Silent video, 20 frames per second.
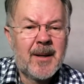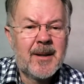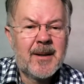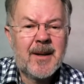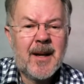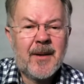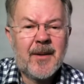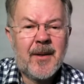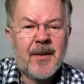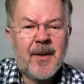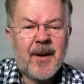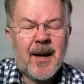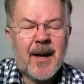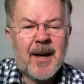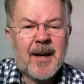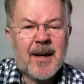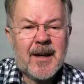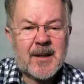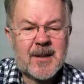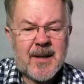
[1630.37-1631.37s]
Now the thing
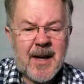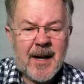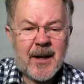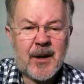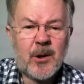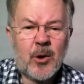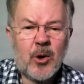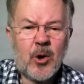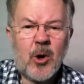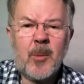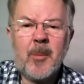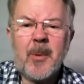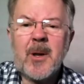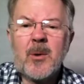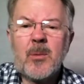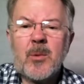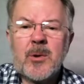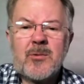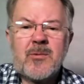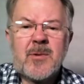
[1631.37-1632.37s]
is that normally
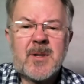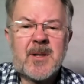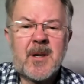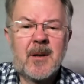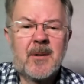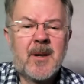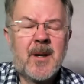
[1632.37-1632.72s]
would result